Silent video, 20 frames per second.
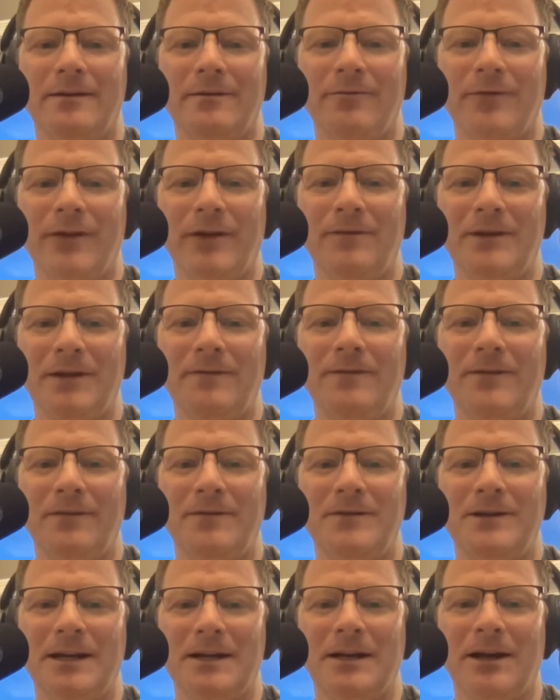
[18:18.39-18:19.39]

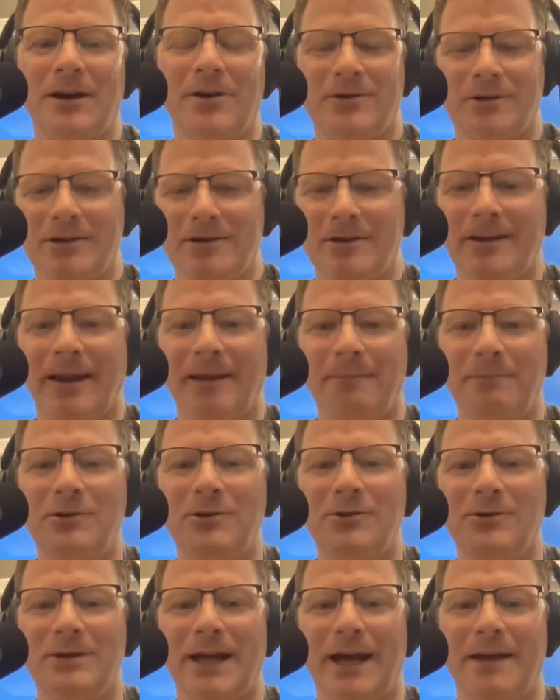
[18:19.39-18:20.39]
50-50 inheritance, type 2
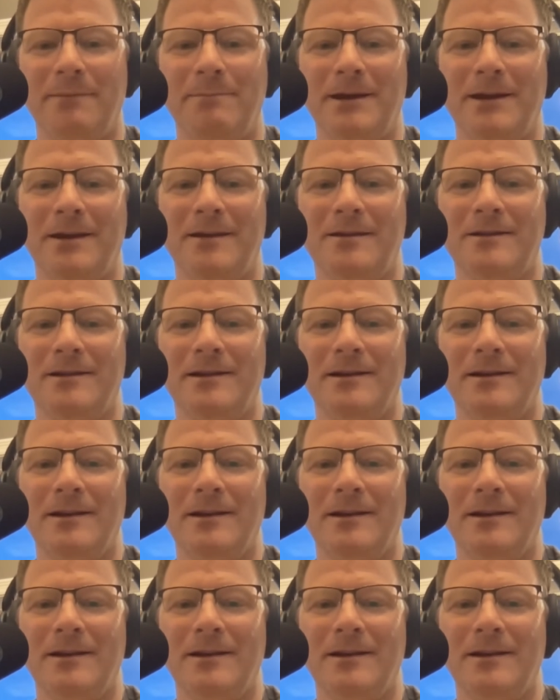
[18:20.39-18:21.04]
diabetes.